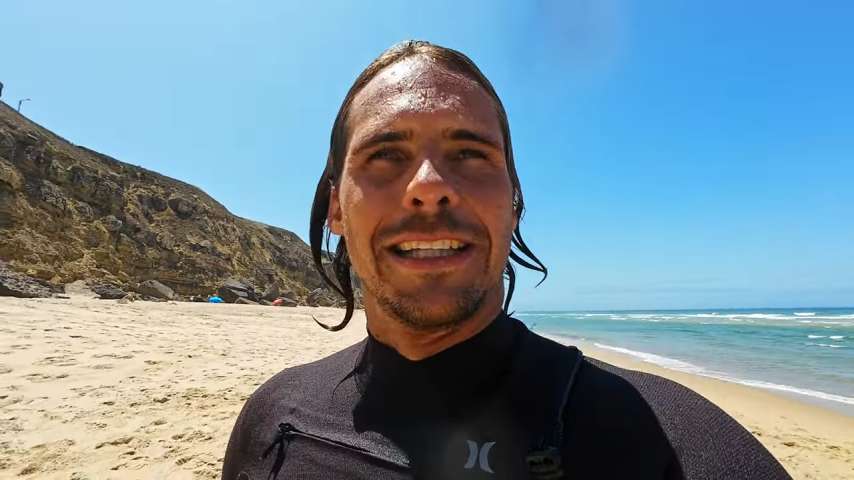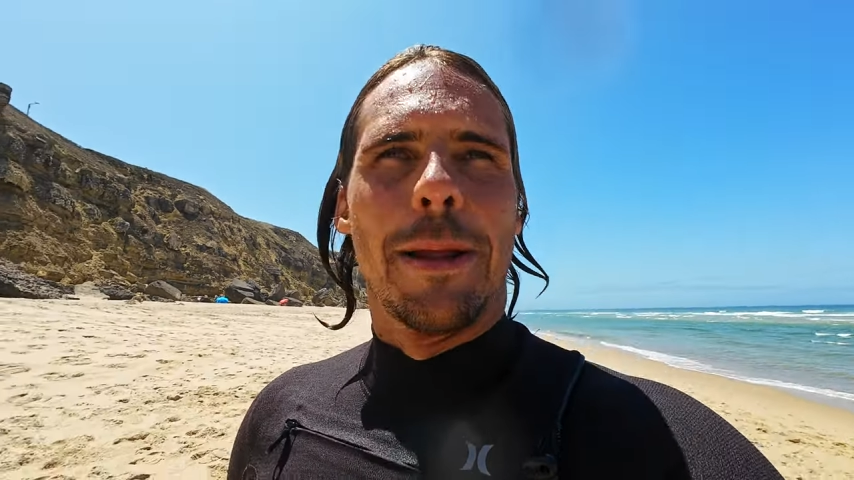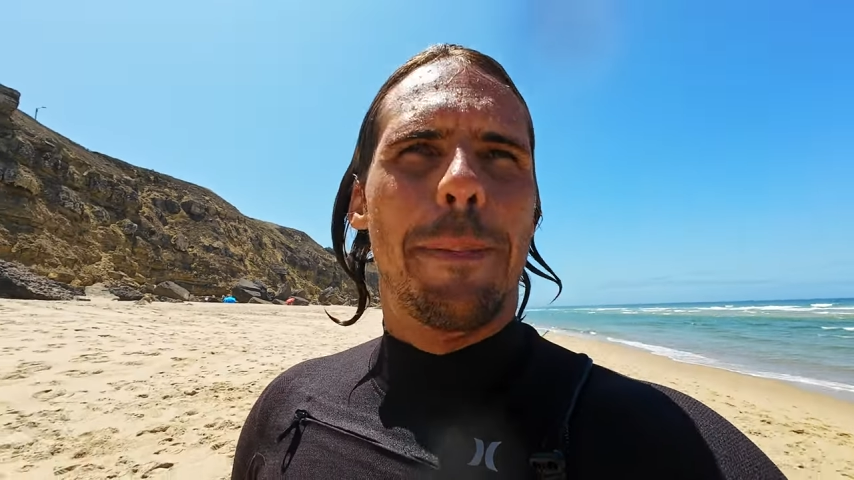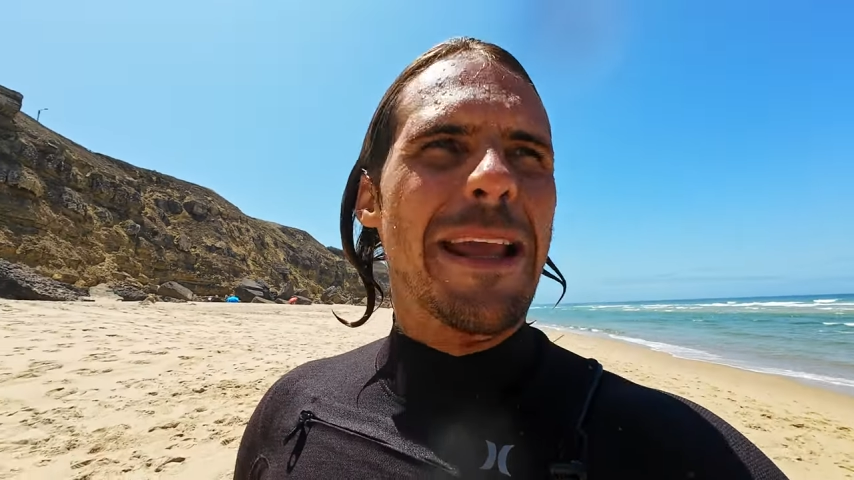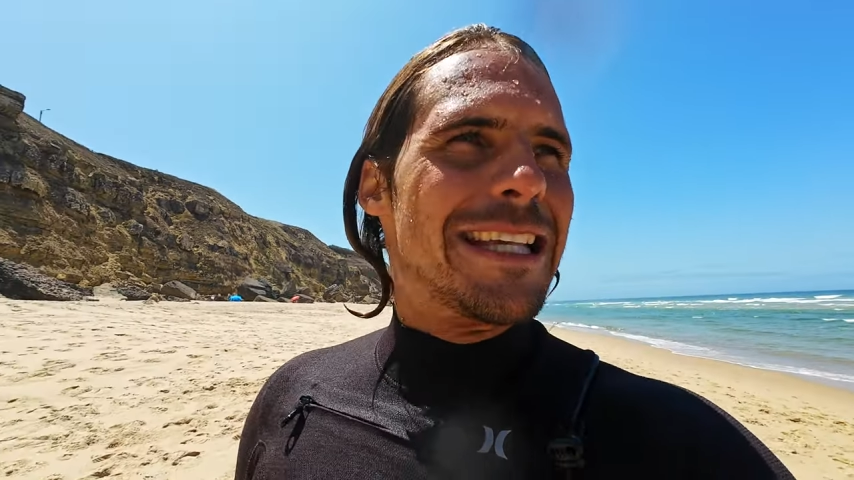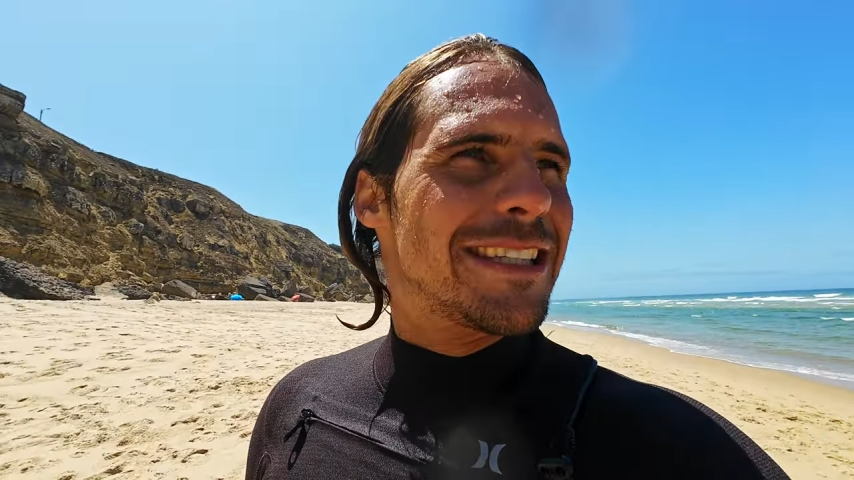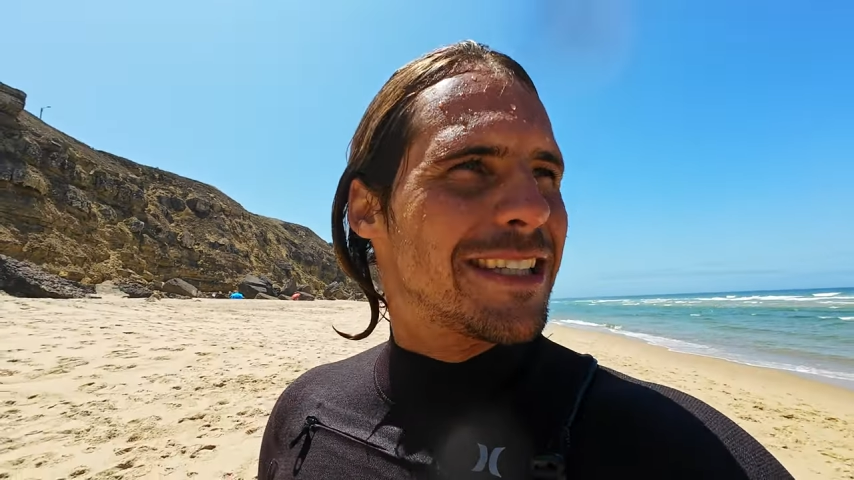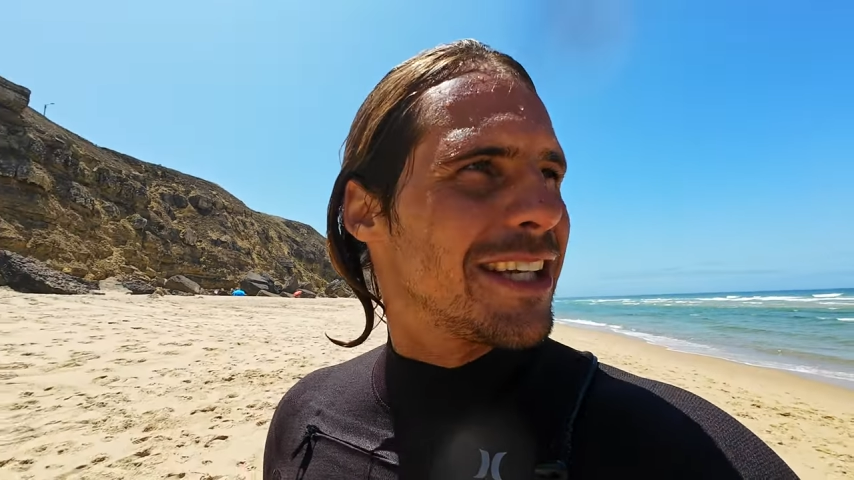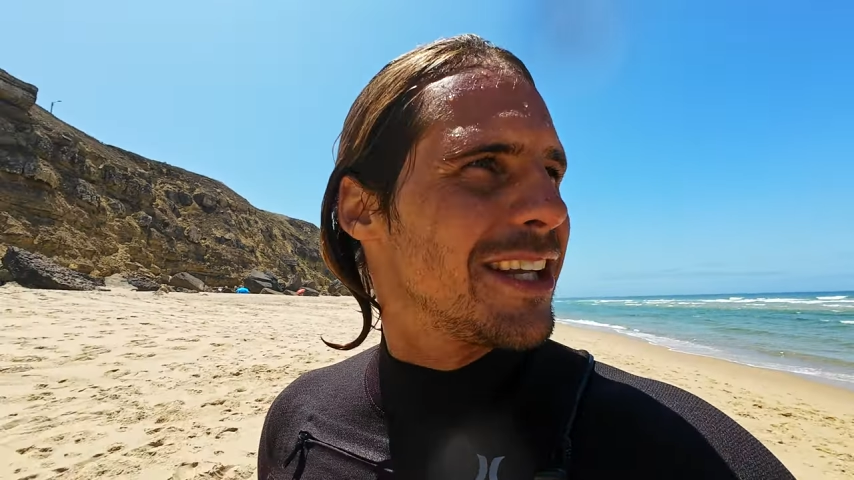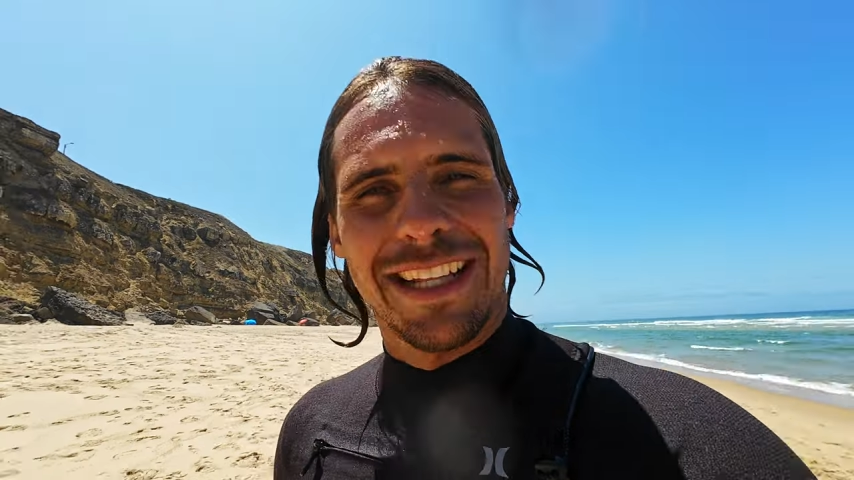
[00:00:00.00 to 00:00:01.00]
the beast.
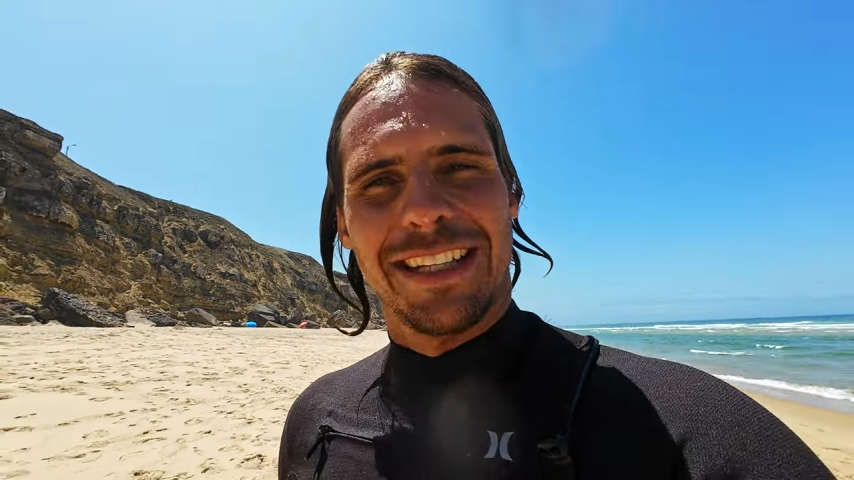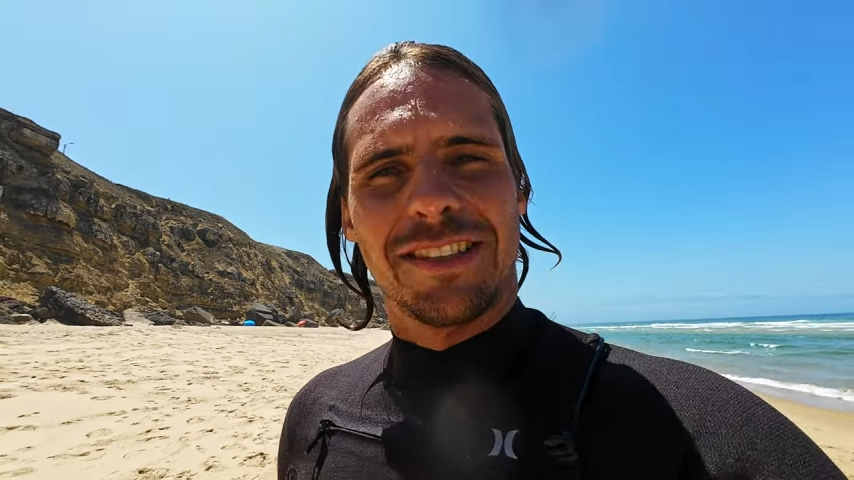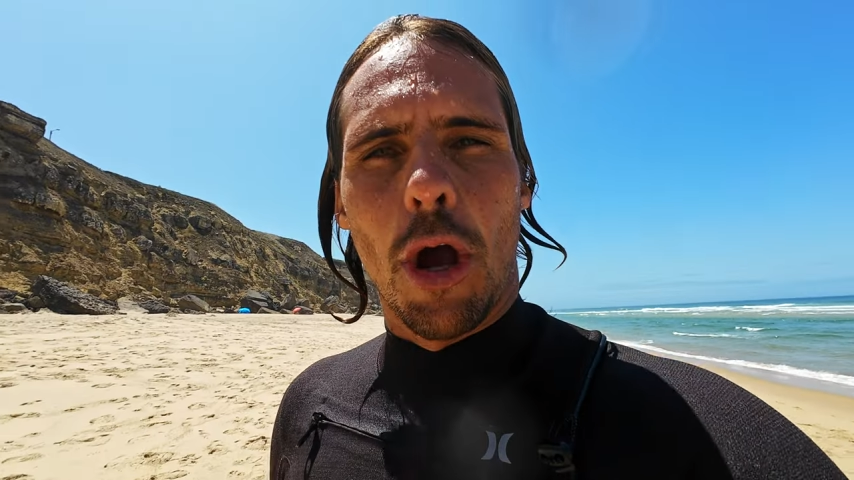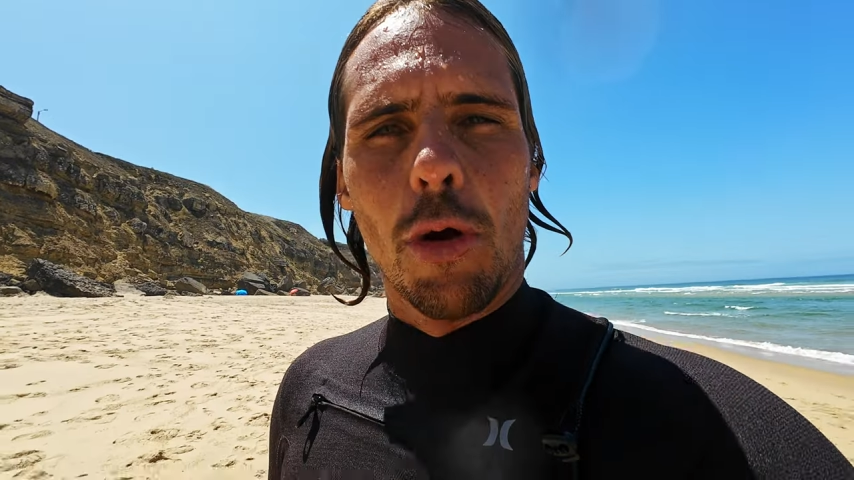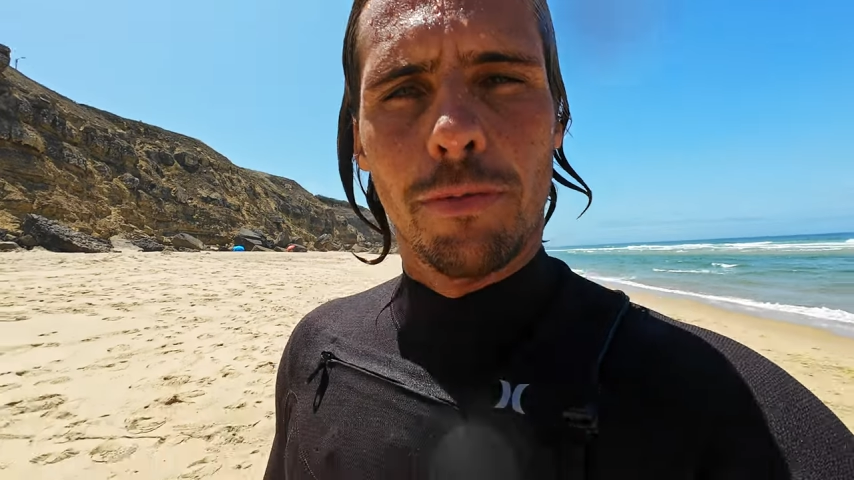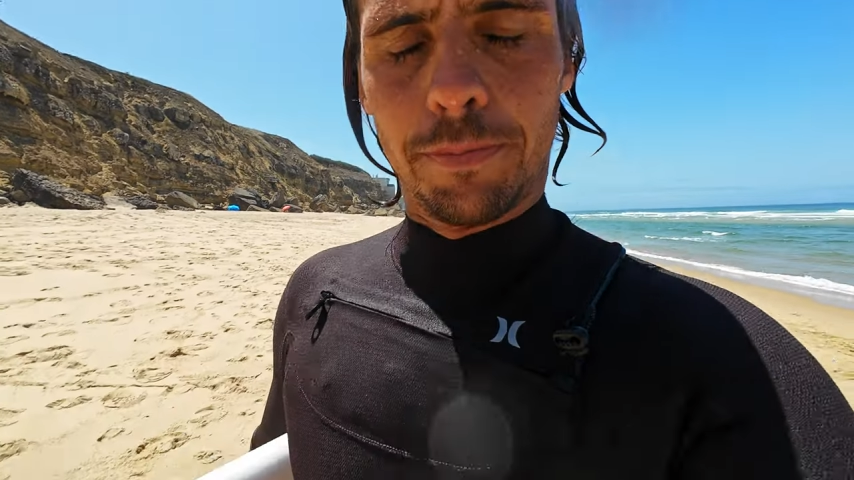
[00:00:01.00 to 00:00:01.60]
Let's go.